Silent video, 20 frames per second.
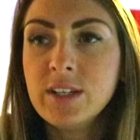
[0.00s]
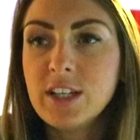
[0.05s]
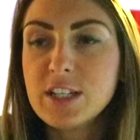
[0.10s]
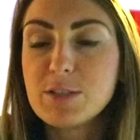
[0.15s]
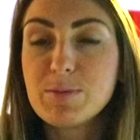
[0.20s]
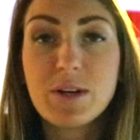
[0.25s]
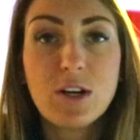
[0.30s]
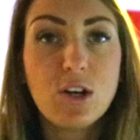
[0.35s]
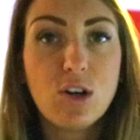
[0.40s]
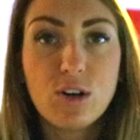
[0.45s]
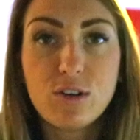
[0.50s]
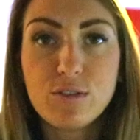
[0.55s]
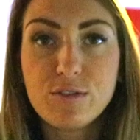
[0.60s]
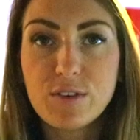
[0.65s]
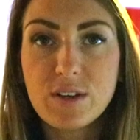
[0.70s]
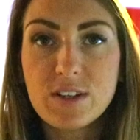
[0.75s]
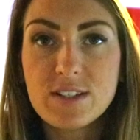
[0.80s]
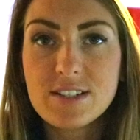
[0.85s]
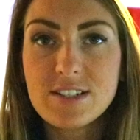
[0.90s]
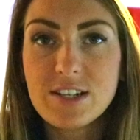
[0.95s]
There's been a lot
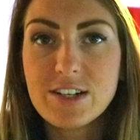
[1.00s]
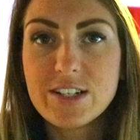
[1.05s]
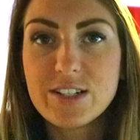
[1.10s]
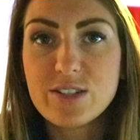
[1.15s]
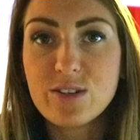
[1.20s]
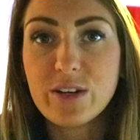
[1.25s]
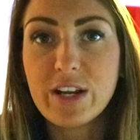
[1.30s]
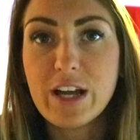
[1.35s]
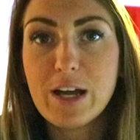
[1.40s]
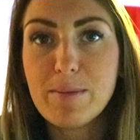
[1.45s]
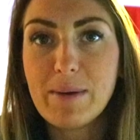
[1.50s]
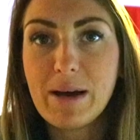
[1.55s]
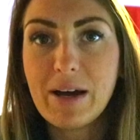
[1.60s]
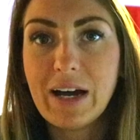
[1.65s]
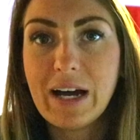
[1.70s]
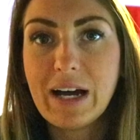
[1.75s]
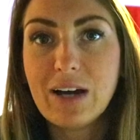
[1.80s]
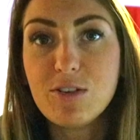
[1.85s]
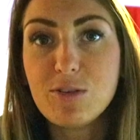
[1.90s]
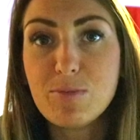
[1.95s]
of studies on it
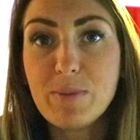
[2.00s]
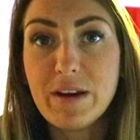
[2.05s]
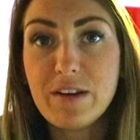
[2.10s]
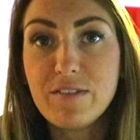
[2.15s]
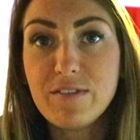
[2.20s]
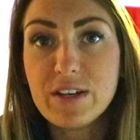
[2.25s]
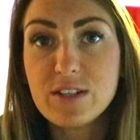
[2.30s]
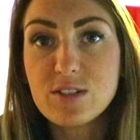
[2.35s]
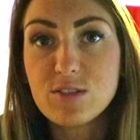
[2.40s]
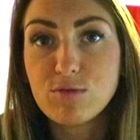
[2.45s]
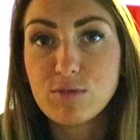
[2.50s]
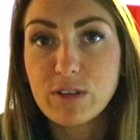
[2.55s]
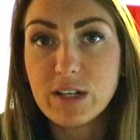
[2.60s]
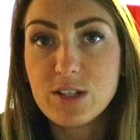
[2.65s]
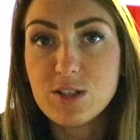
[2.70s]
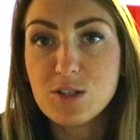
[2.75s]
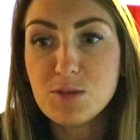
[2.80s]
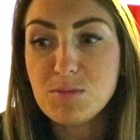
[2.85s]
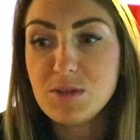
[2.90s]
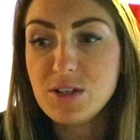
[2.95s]
about how the benefits of
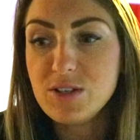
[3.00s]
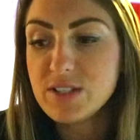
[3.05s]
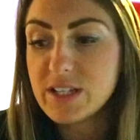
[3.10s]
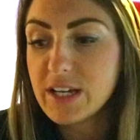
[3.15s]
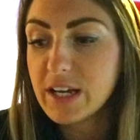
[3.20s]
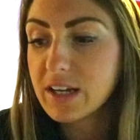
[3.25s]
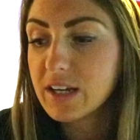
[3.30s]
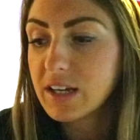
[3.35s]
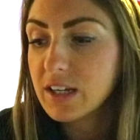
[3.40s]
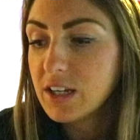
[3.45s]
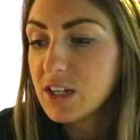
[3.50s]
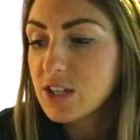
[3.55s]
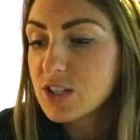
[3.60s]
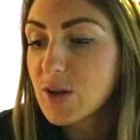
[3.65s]
running to music.